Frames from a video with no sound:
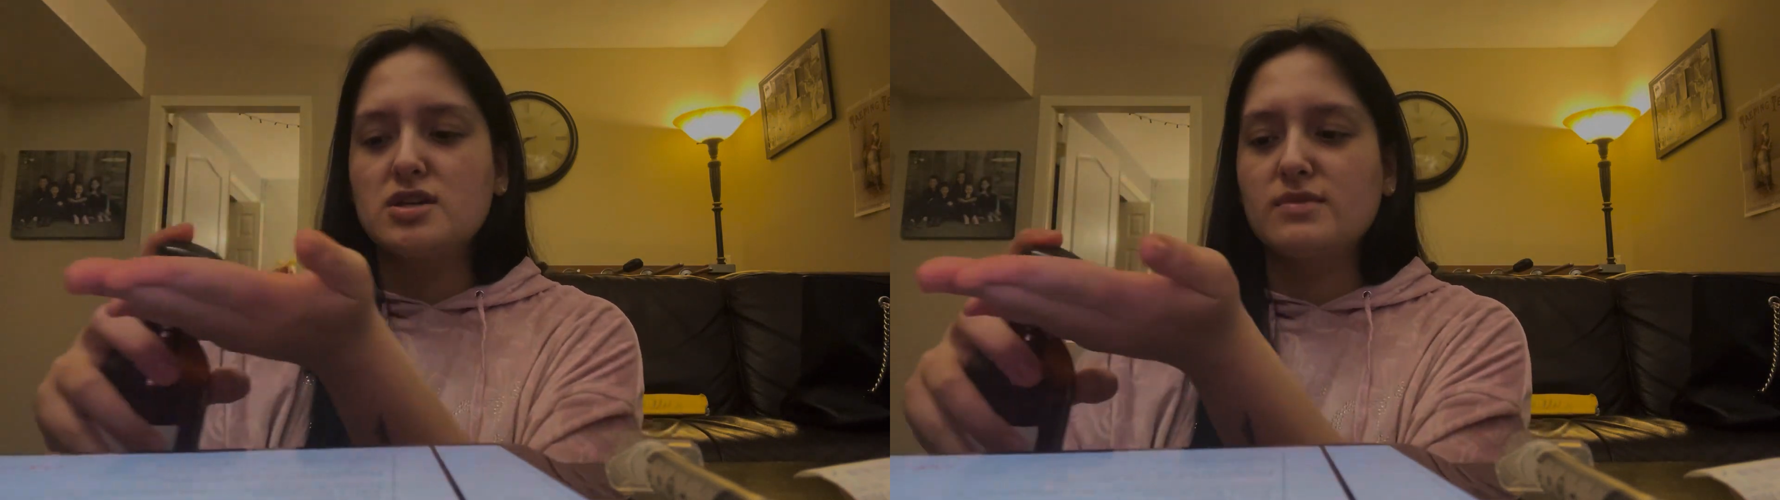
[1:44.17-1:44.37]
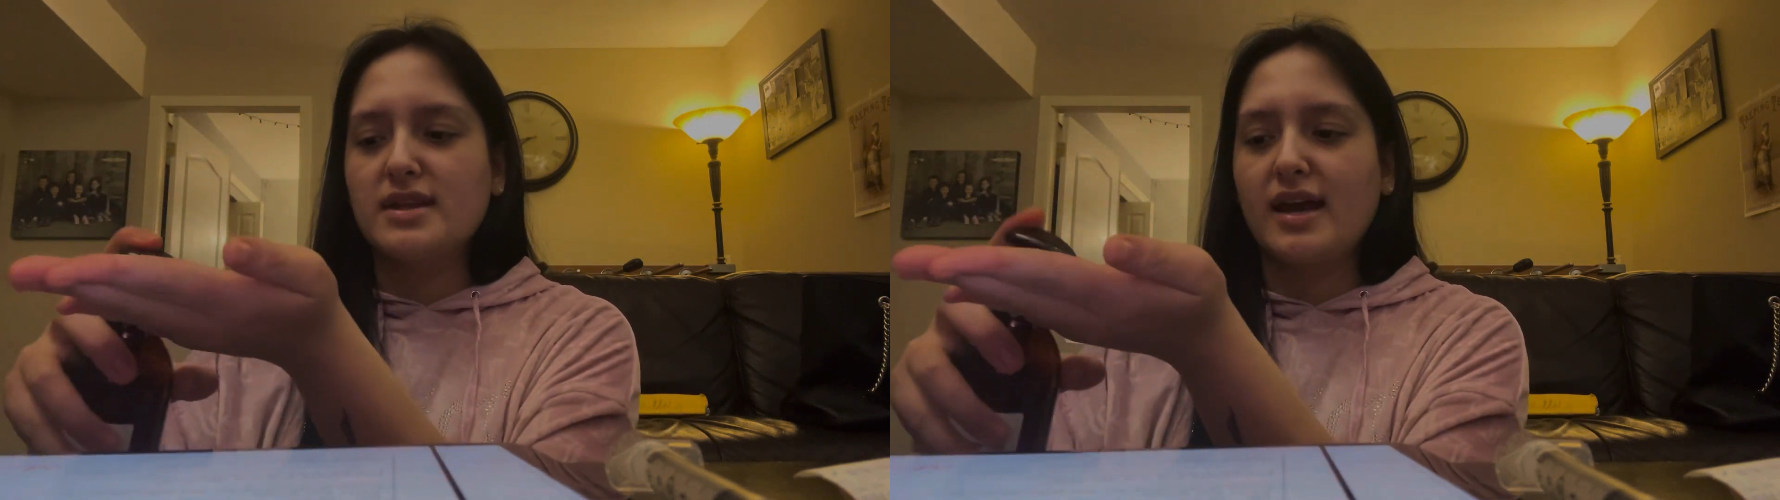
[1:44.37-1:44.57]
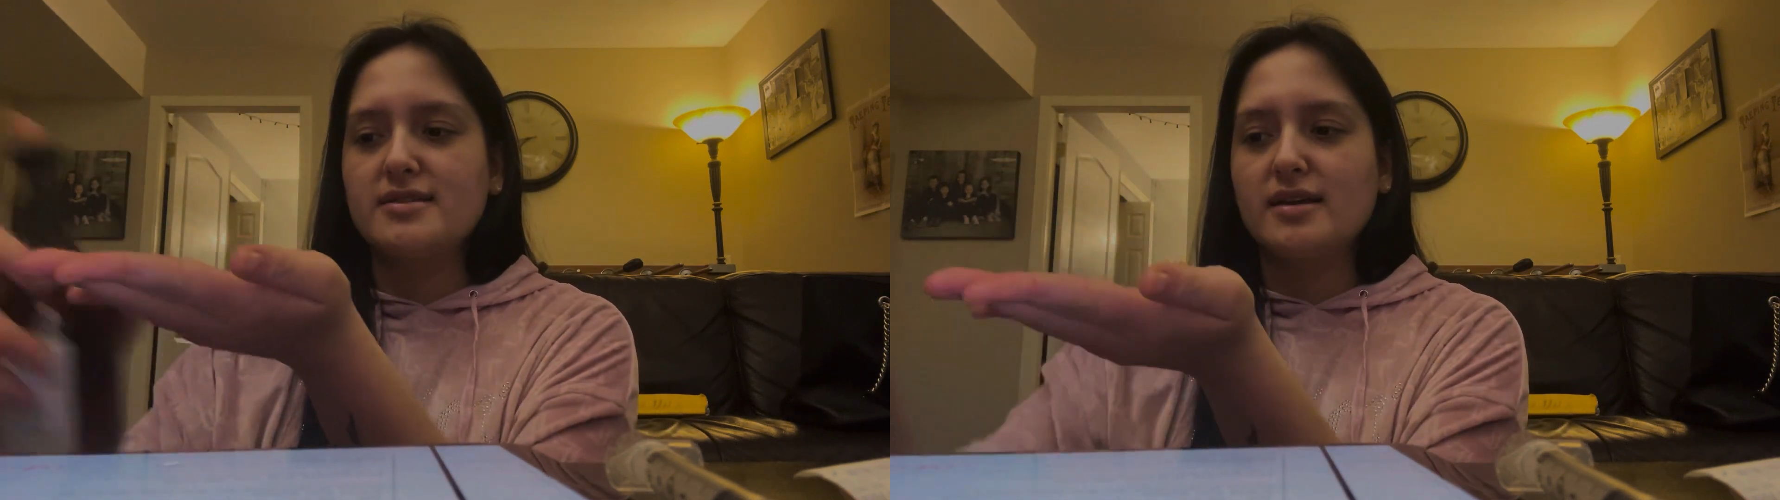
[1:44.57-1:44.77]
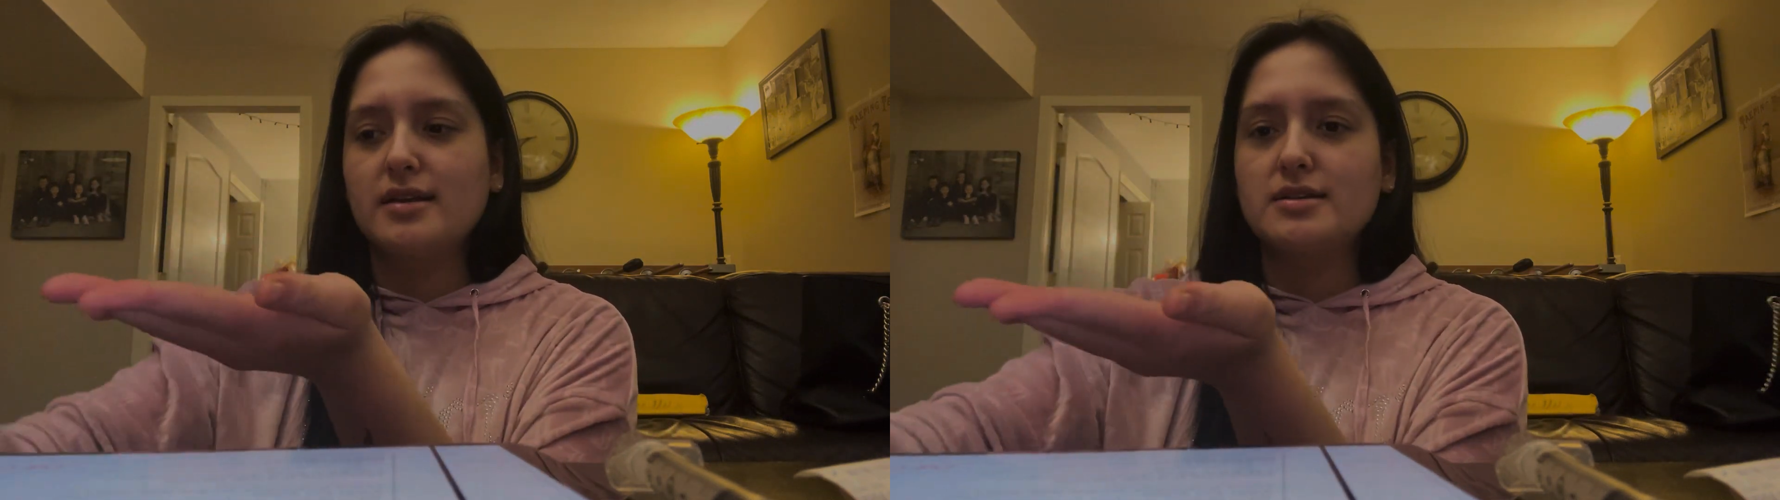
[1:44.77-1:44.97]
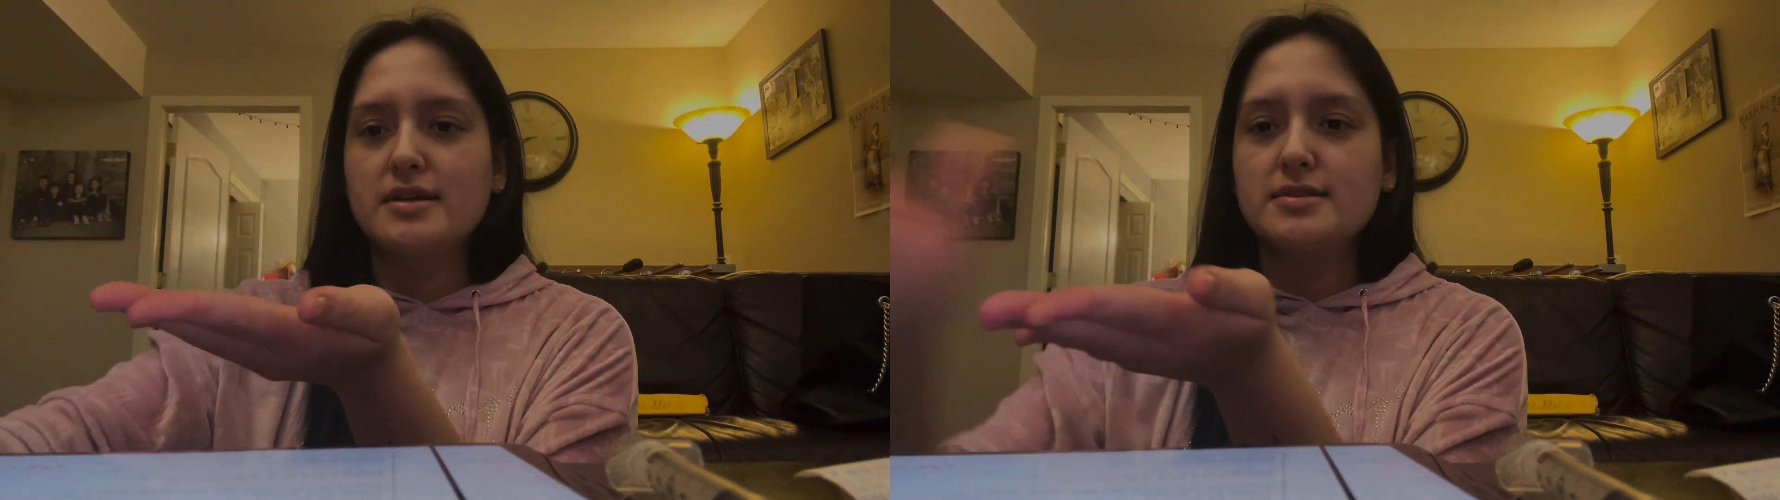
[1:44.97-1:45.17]
with hand
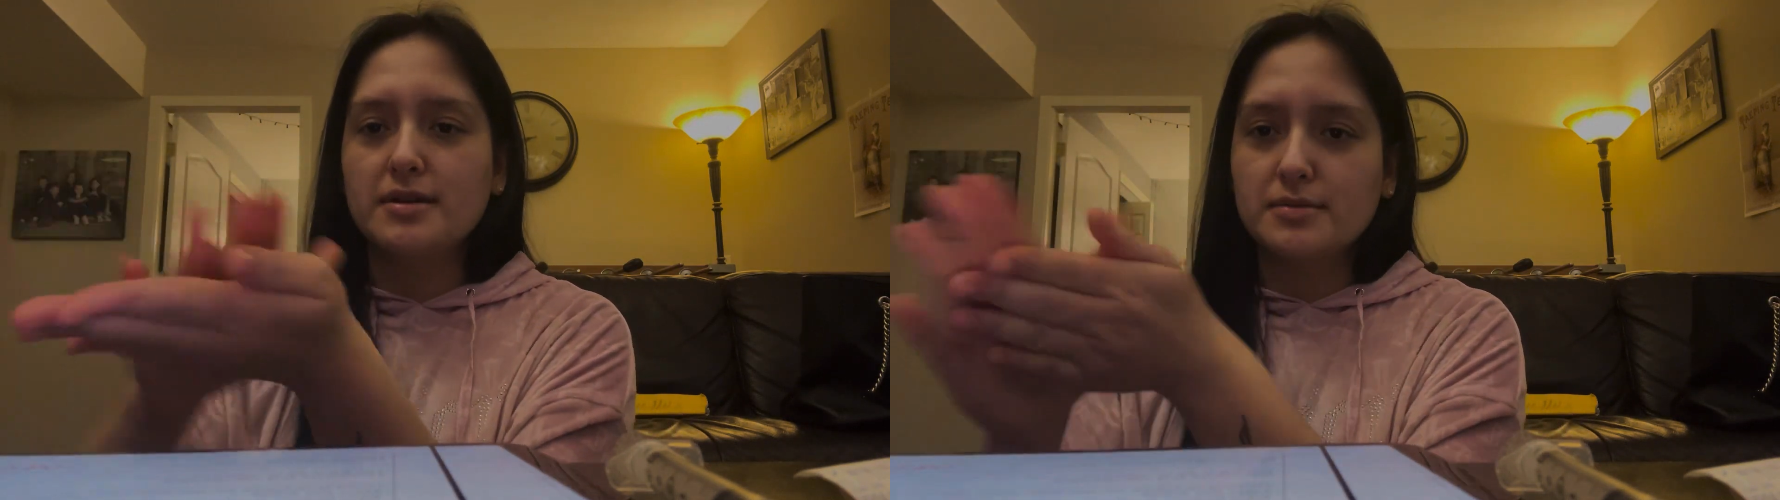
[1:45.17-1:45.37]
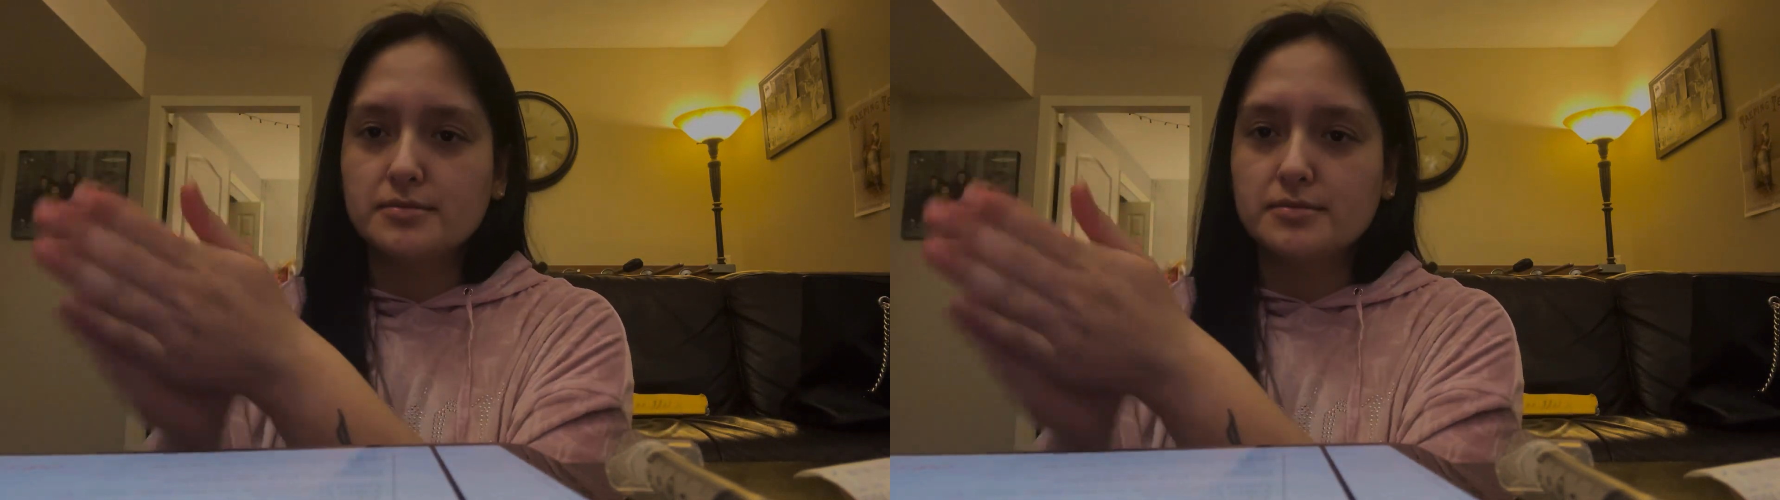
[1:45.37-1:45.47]
sanitizer.